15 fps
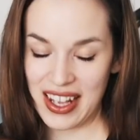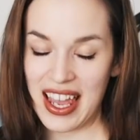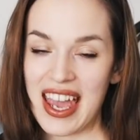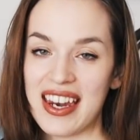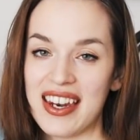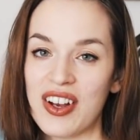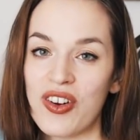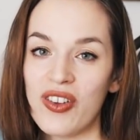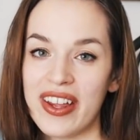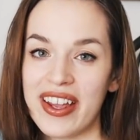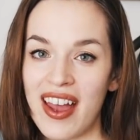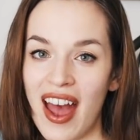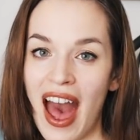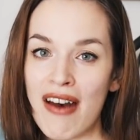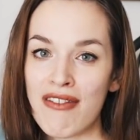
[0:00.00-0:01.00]
And he'll
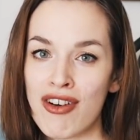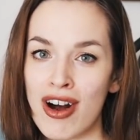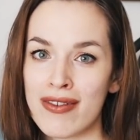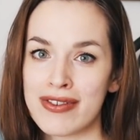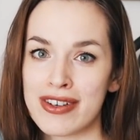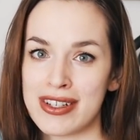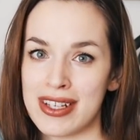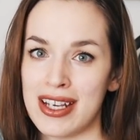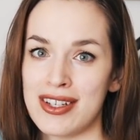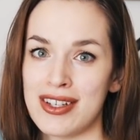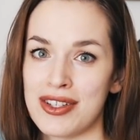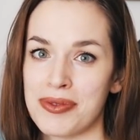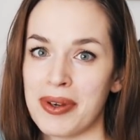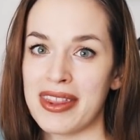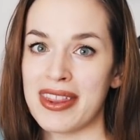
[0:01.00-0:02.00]
like have
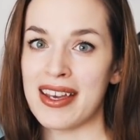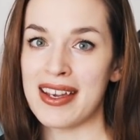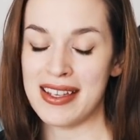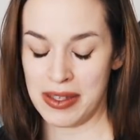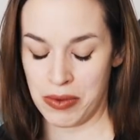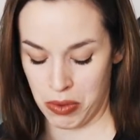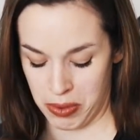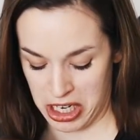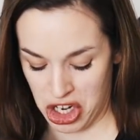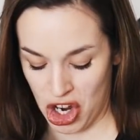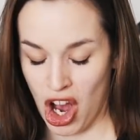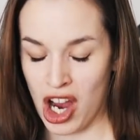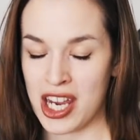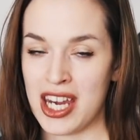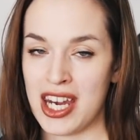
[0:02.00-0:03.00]
conversations with us. We'll be
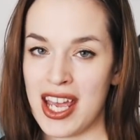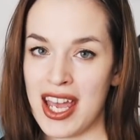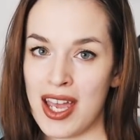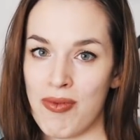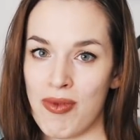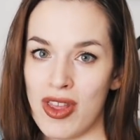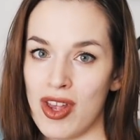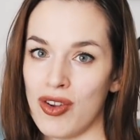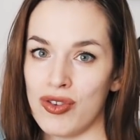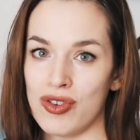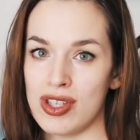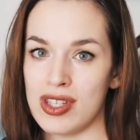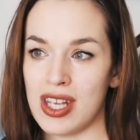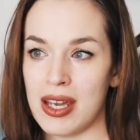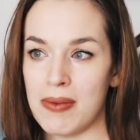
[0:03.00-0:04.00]
talking to him, and then he'll
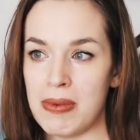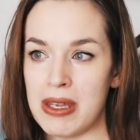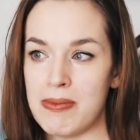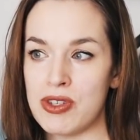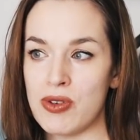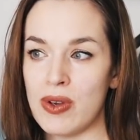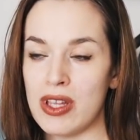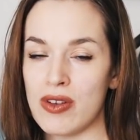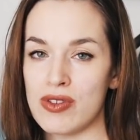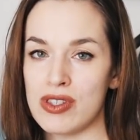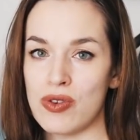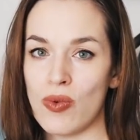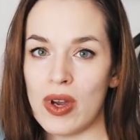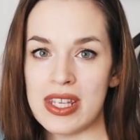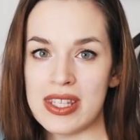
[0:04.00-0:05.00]
just like be doing
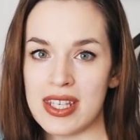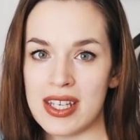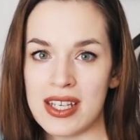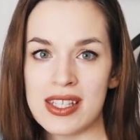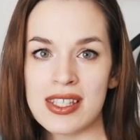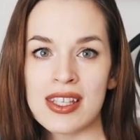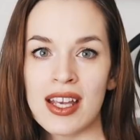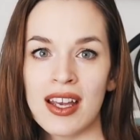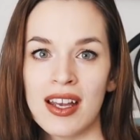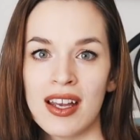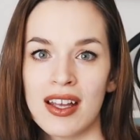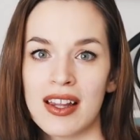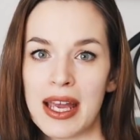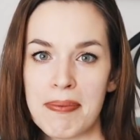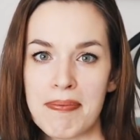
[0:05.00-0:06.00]
those noises
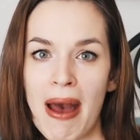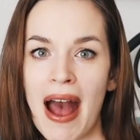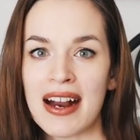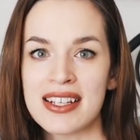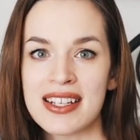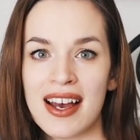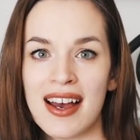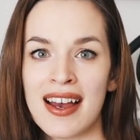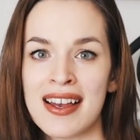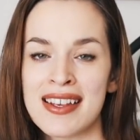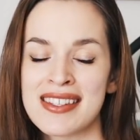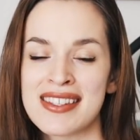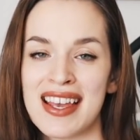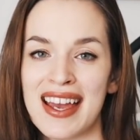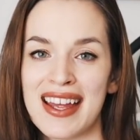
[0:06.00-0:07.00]
like back to
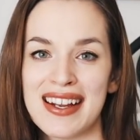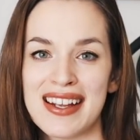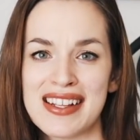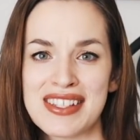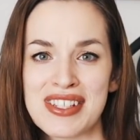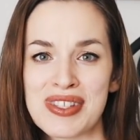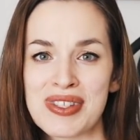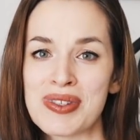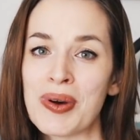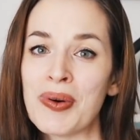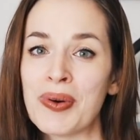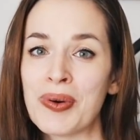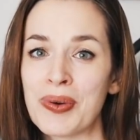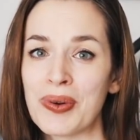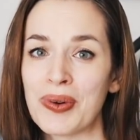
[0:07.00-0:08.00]
us, and it's just
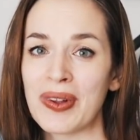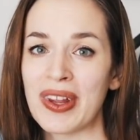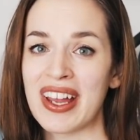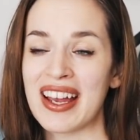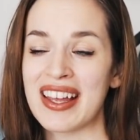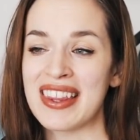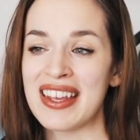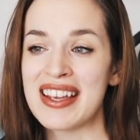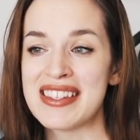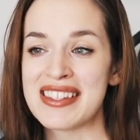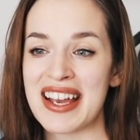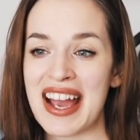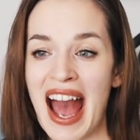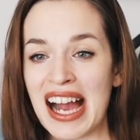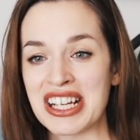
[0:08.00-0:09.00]
so cool. Like I think he's
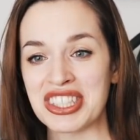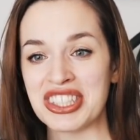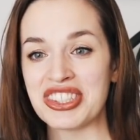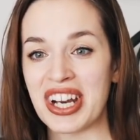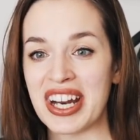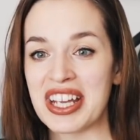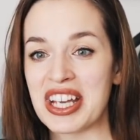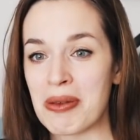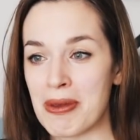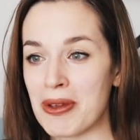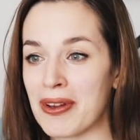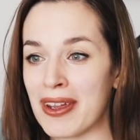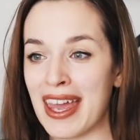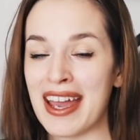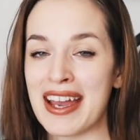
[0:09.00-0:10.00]
like actually trying to
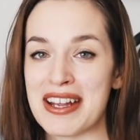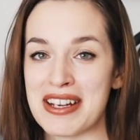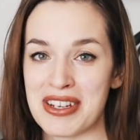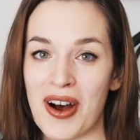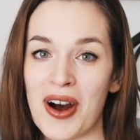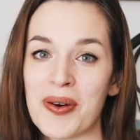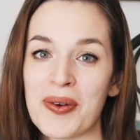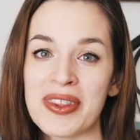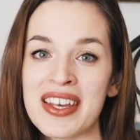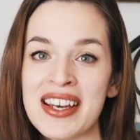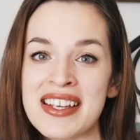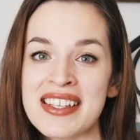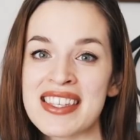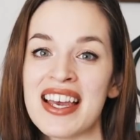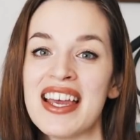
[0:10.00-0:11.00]
communicate and talk with
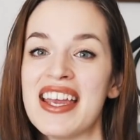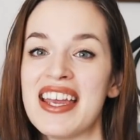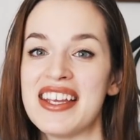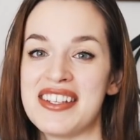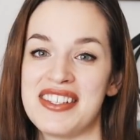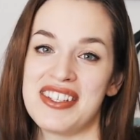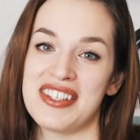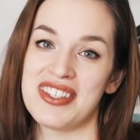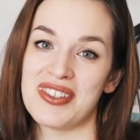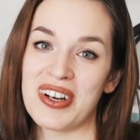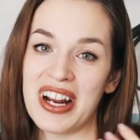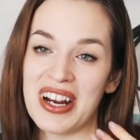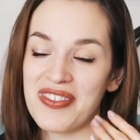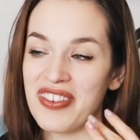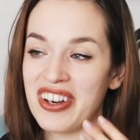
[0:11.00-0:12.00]
us. He's just
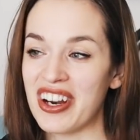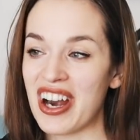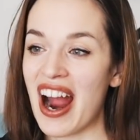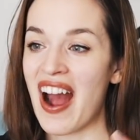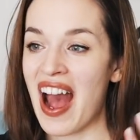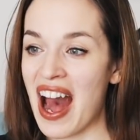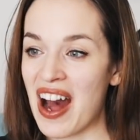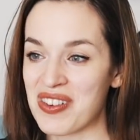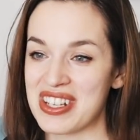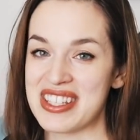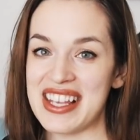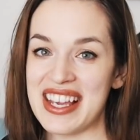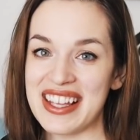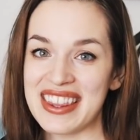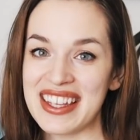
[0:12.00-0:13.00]
trying to figure out how to
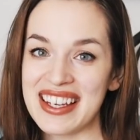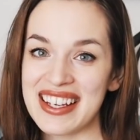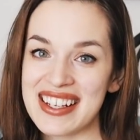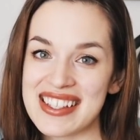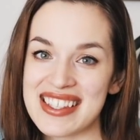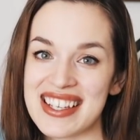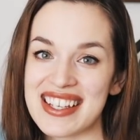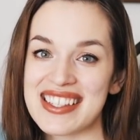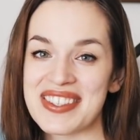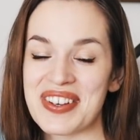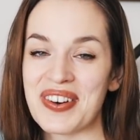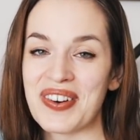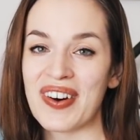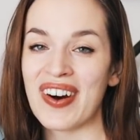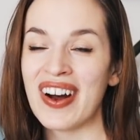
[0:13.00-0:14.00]
say things.
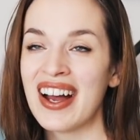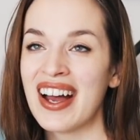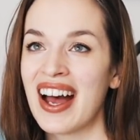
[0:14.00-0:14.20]
So